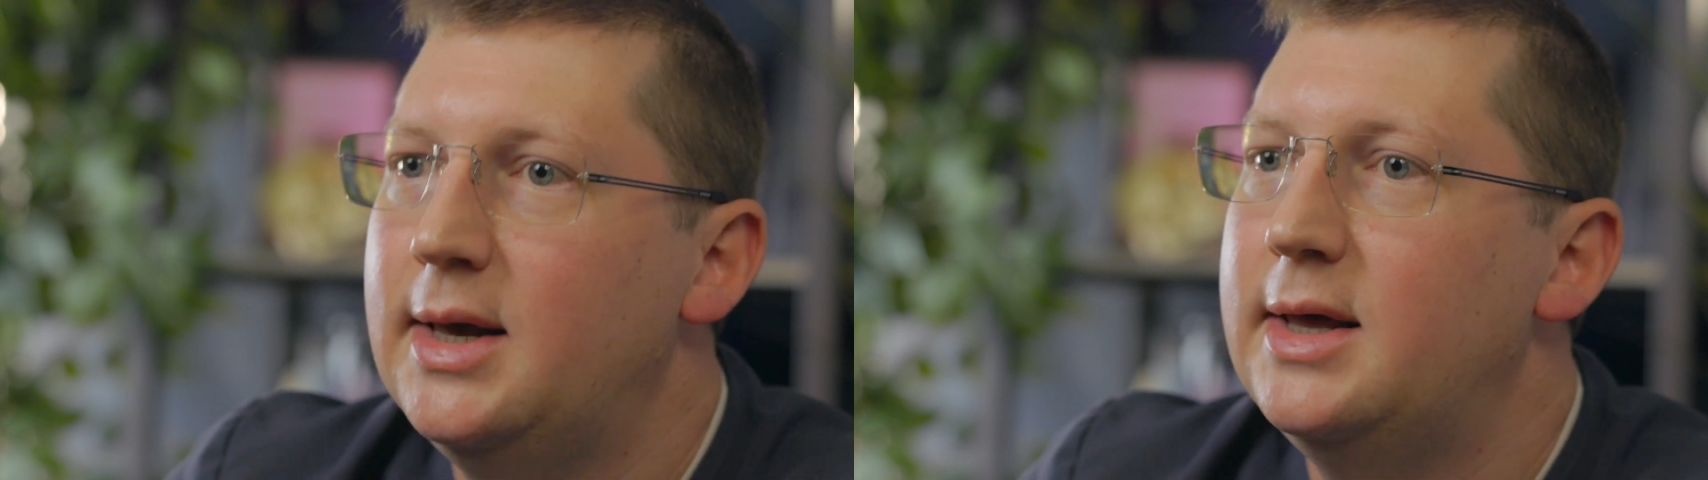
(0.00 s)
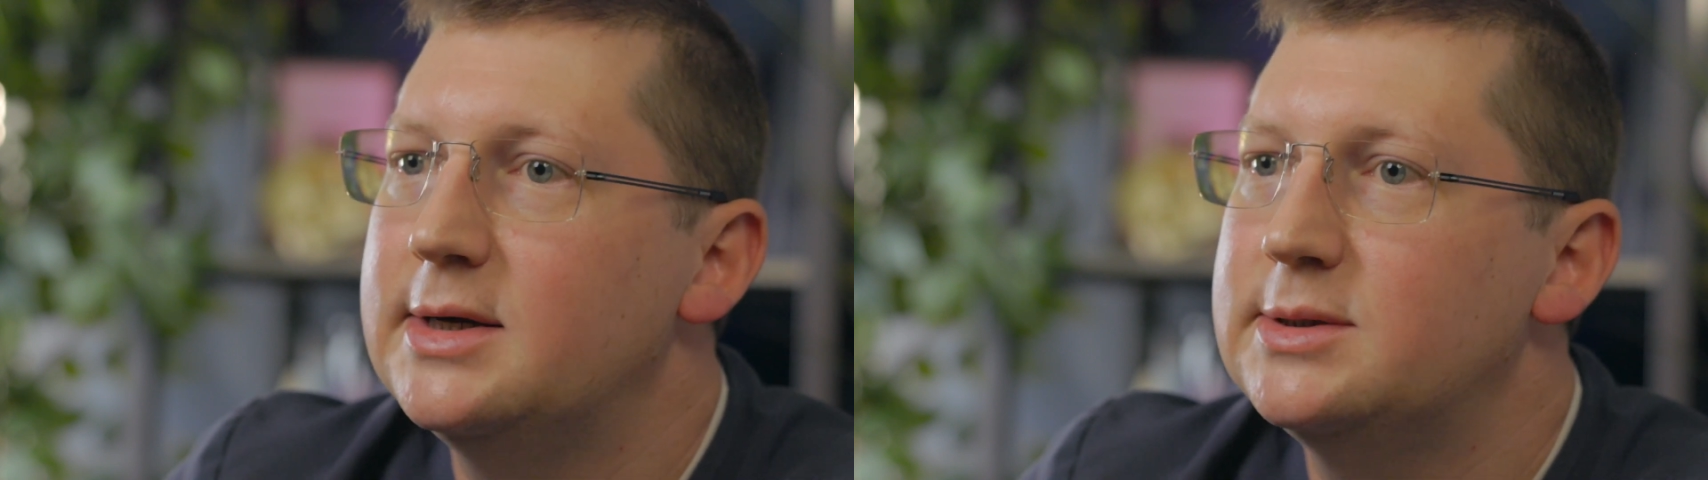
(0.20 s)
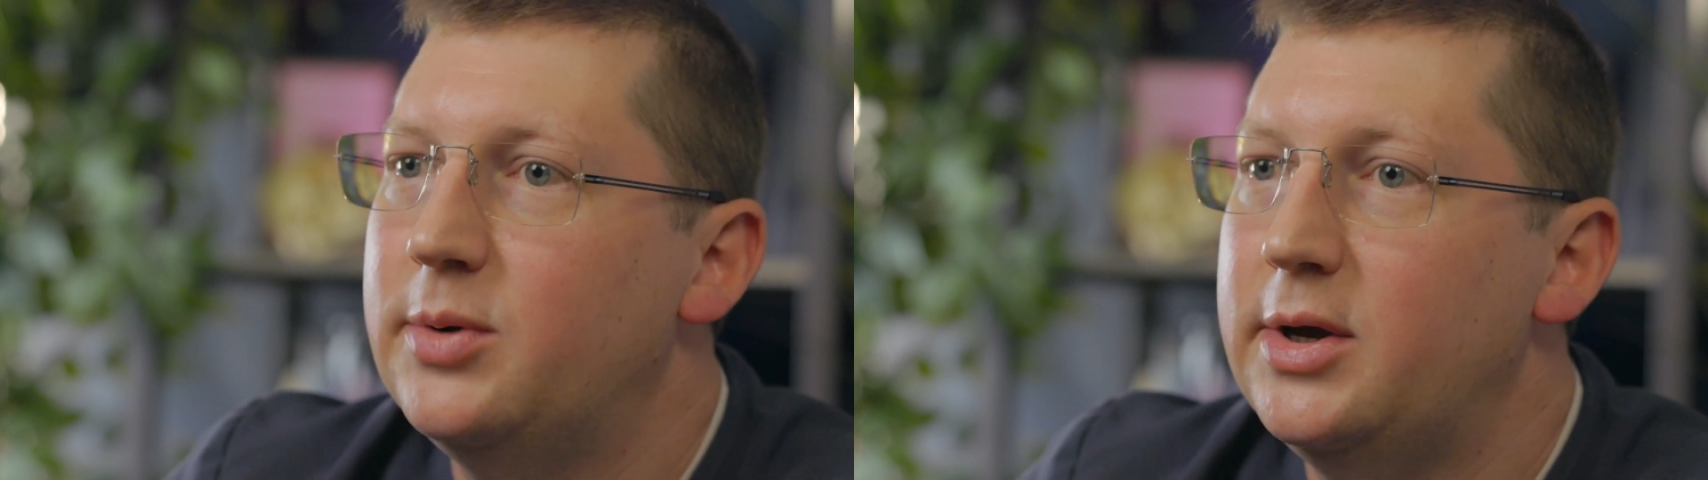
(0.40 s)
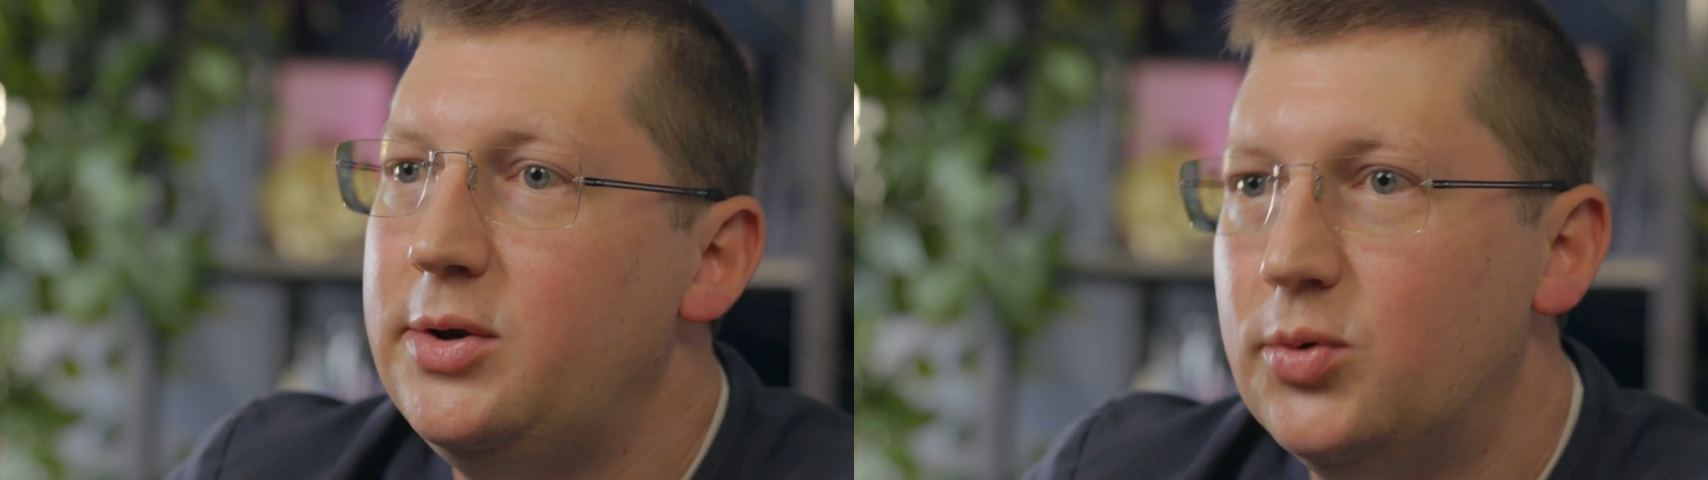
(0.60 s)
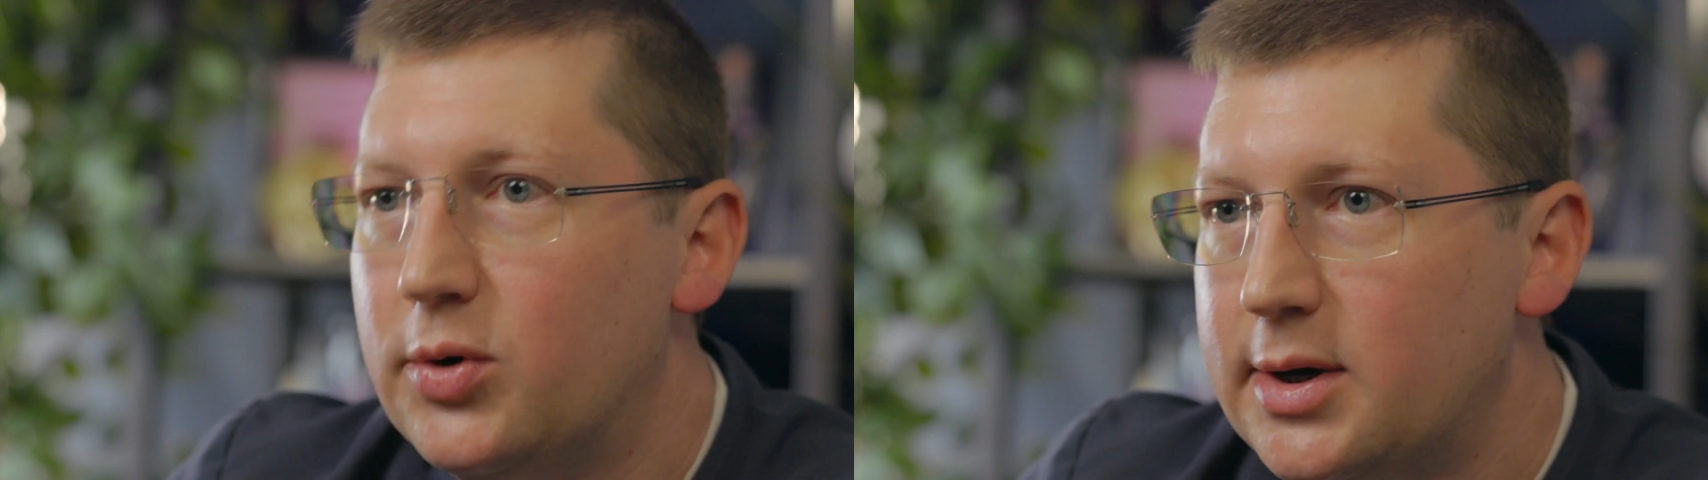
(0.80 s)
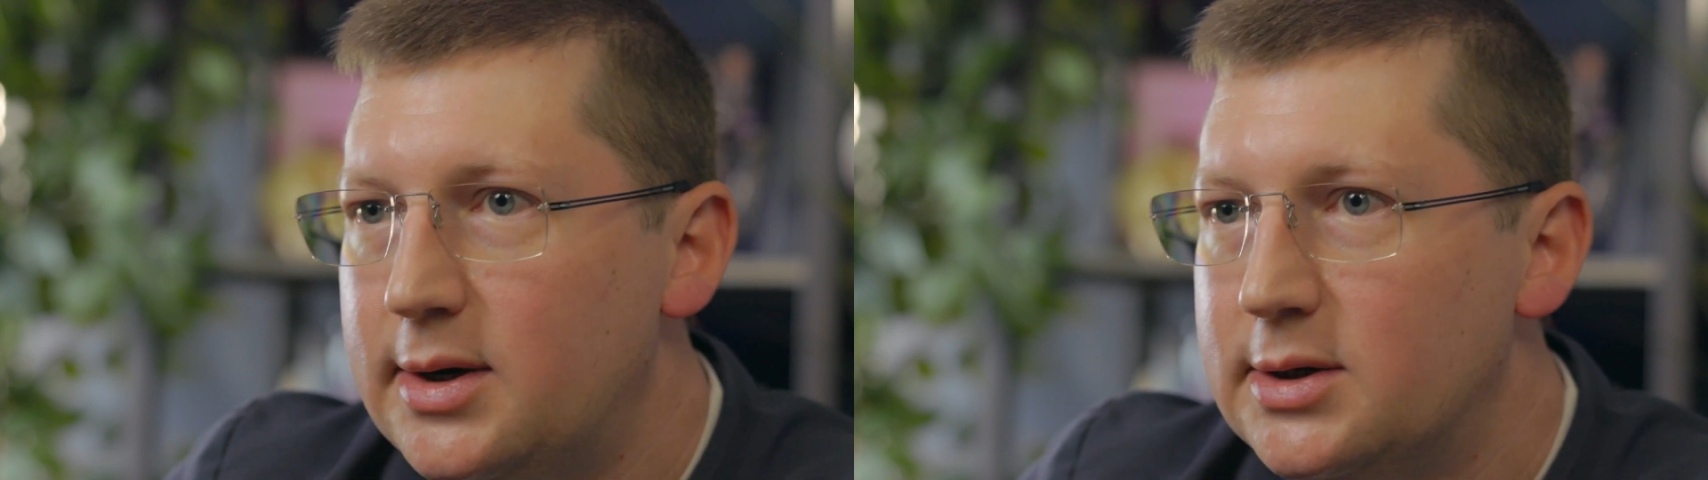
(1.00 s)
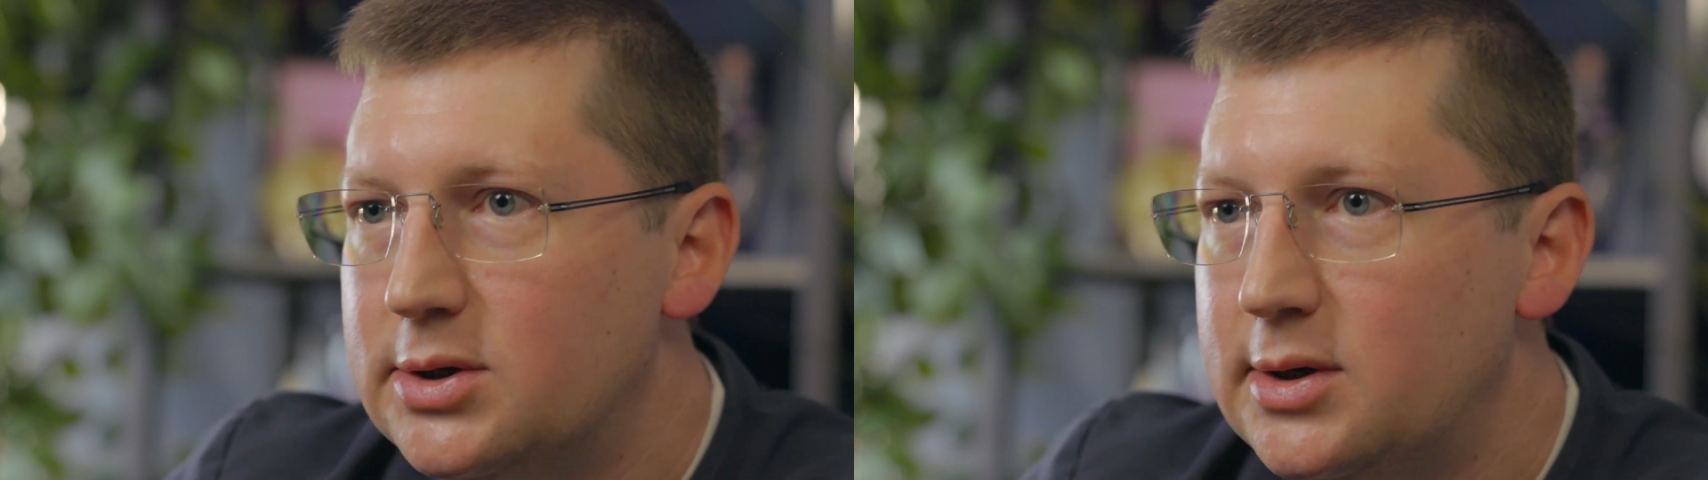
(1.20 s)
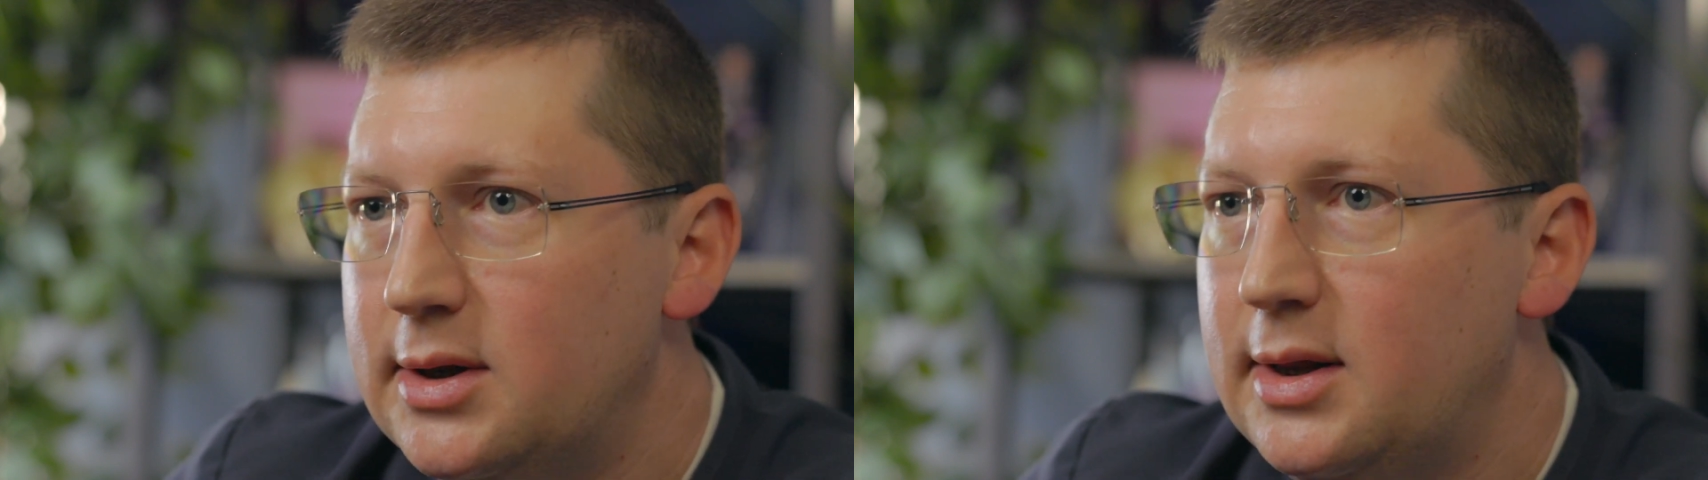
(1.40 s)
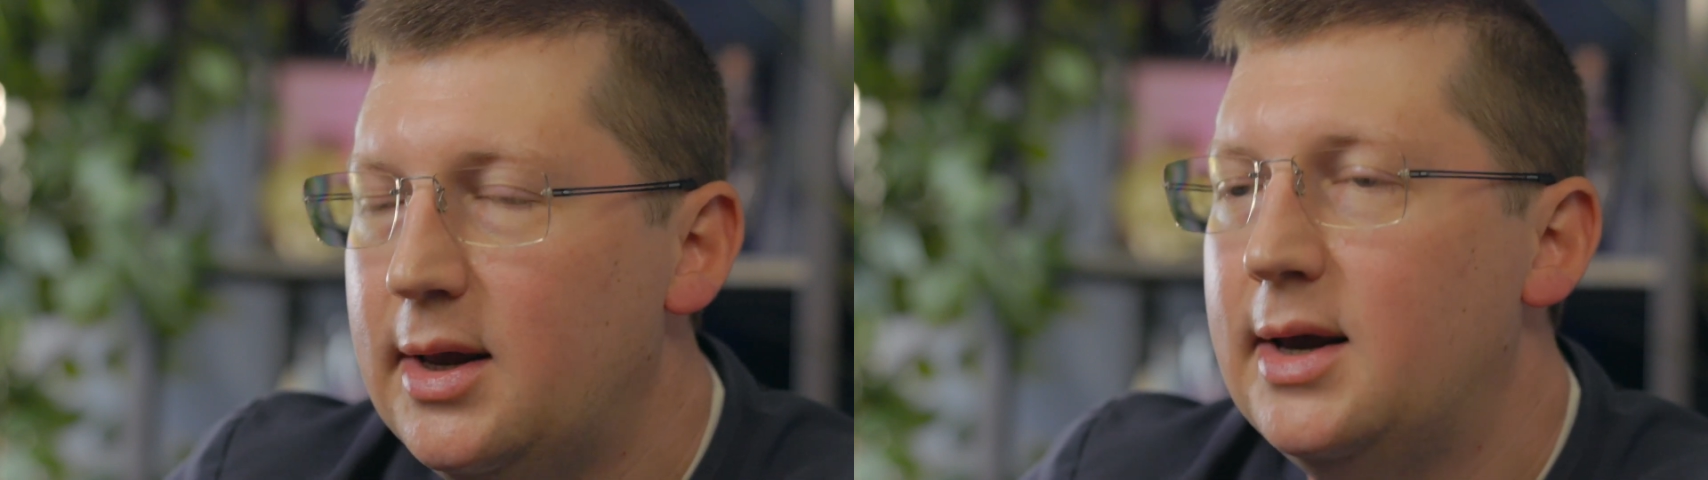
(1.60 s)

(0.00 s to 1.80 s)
and explain your condition